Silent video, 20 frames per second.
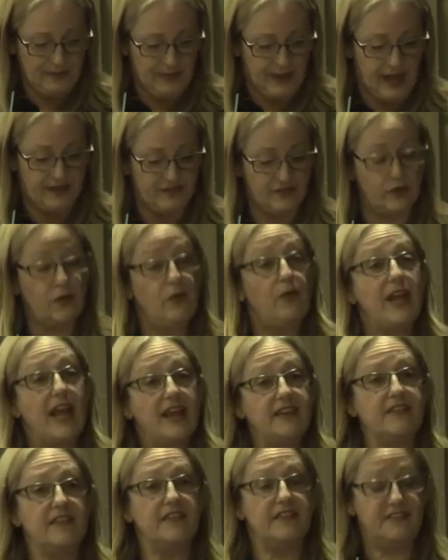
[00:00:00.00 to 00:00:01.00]
It's a
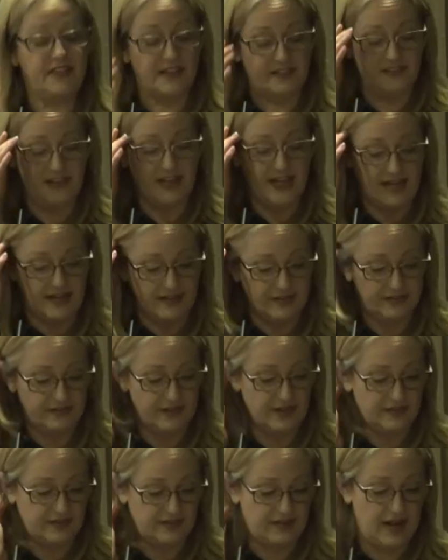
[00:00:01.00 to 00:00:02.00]
created disease
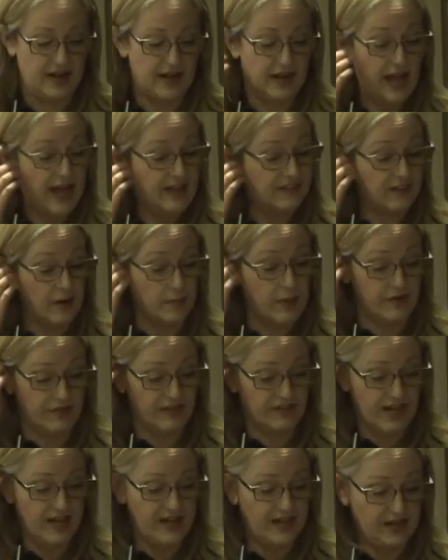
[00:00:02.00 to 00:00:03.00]
that ends up
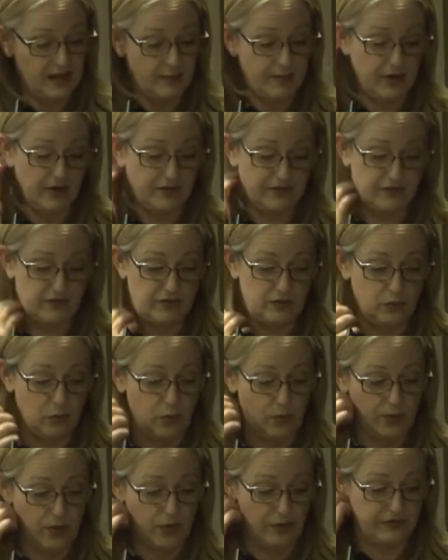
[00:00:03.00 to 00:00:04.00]
overtaking a person's
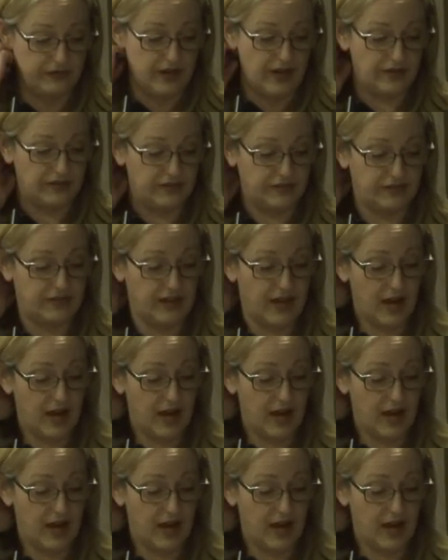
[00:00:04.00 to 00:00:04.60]
thought process.